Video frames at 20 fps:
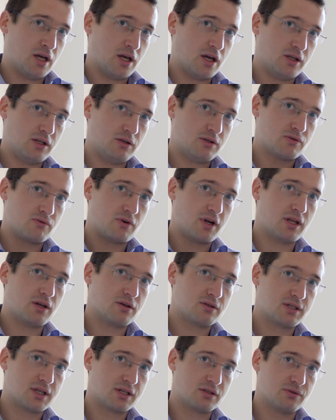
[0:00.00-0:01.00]
and use
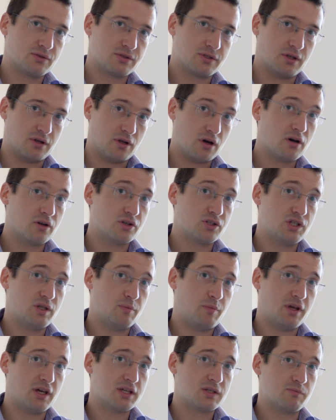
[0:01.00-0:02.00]
radio signals that are
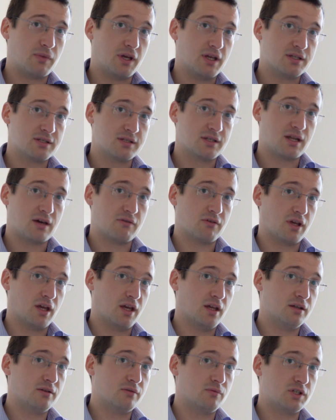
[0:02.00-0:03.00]
GPS-based to
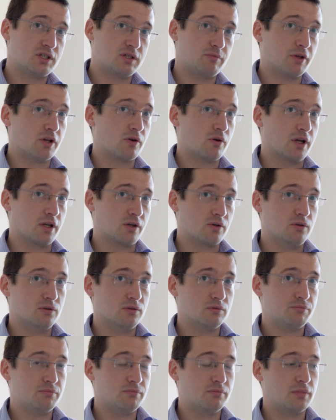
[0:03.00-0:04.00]
navigate, which would be quite
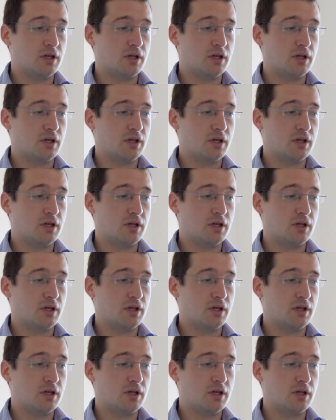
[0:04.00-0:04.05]
cool.